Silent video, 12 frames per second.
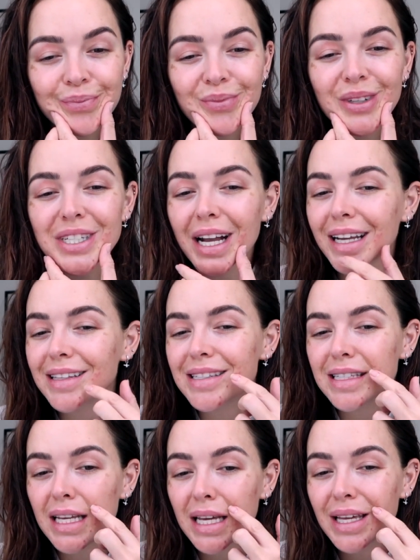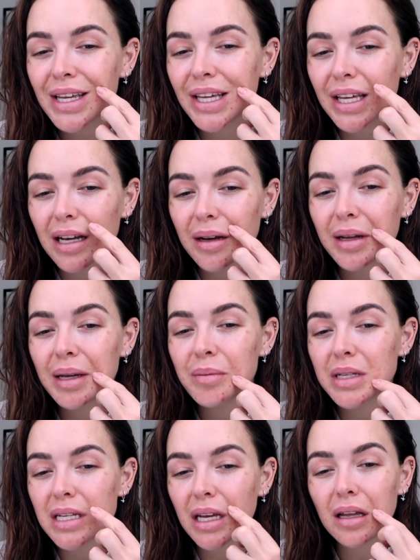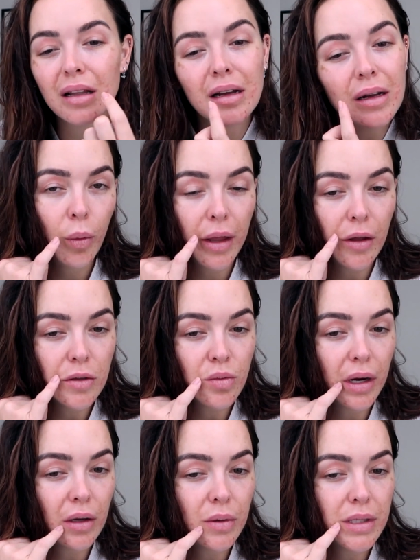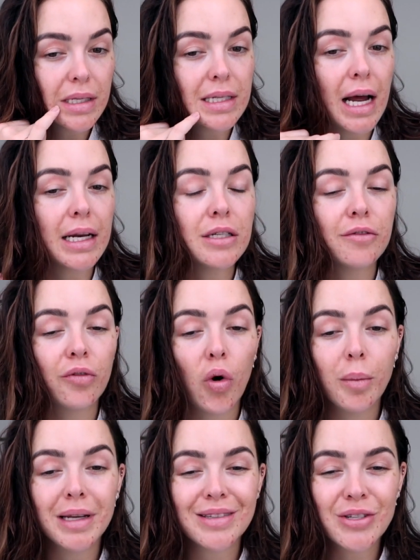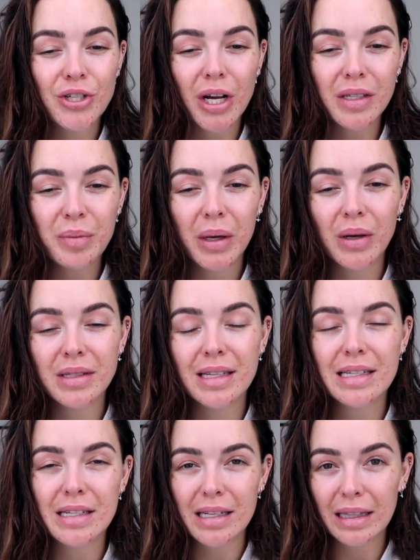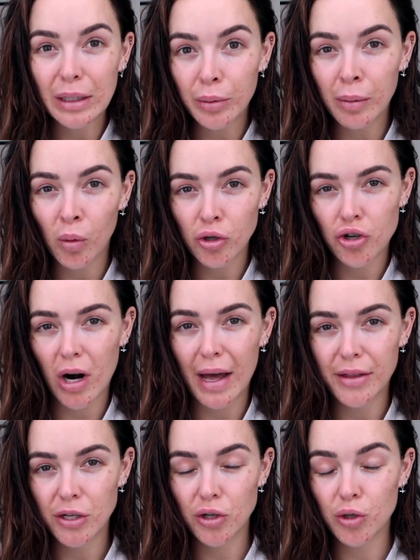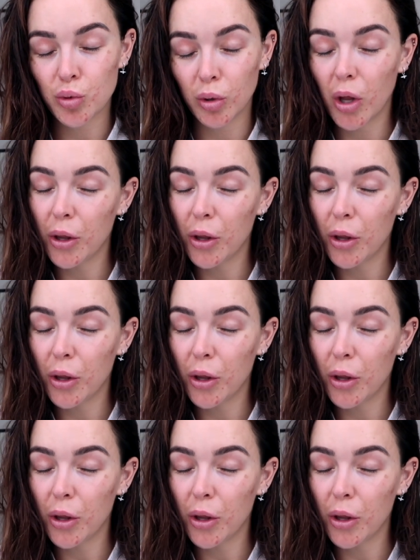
which I can see here in particular where those wrinkles are starting to form, and it's just because it's just a little bit more dry than usual.